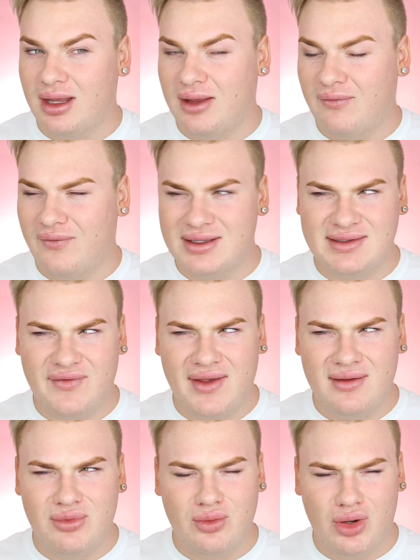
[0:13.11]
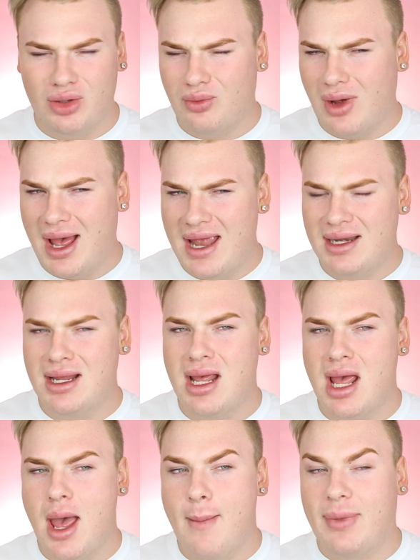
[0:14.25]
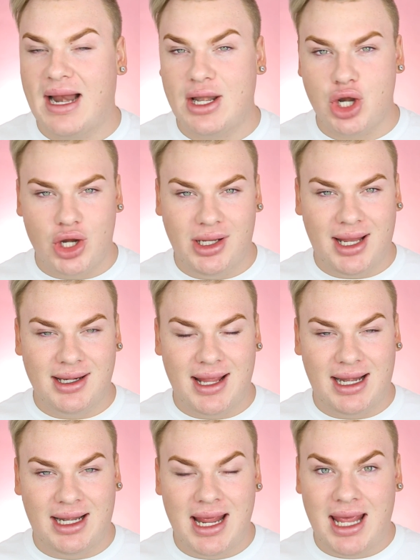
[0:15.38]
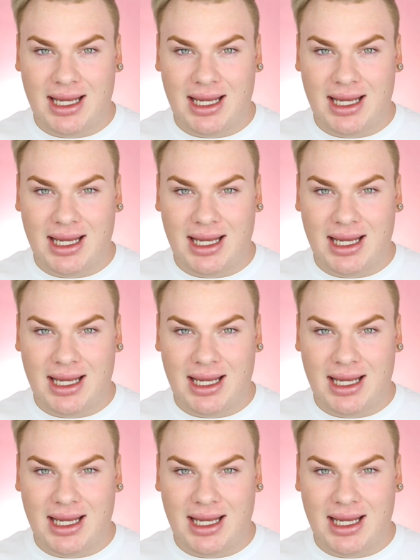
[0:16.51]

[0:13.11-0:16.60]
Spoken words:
if it's available worldwide, but I know you can get it